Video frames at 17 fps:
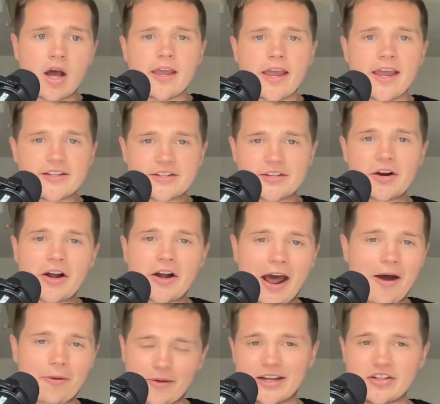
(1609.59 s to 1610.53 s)
And starting
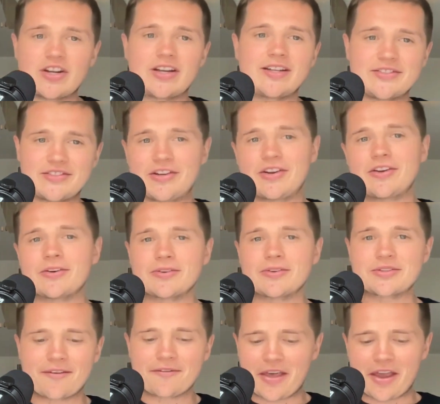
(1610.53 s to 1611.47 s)
out with Gen
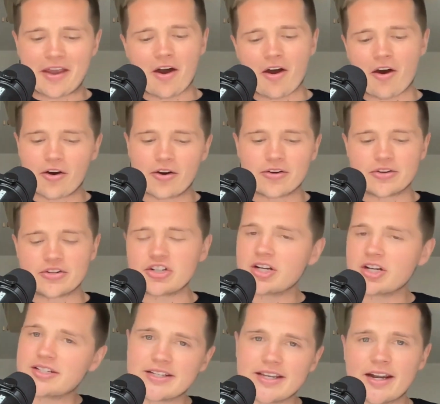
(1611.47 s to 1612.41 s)
Zers, they are
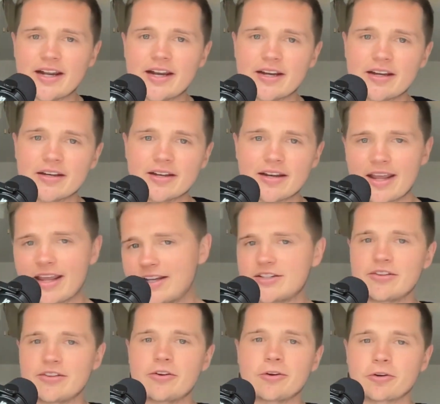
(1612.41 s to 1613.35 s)
just getting
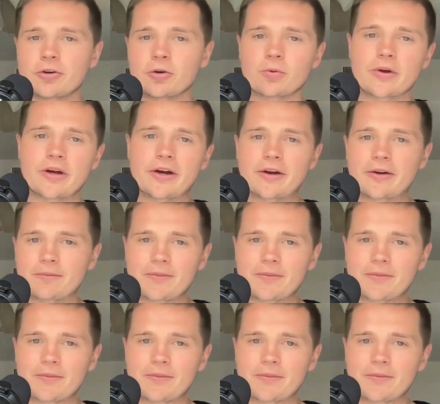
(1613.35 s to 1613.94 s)
into their career.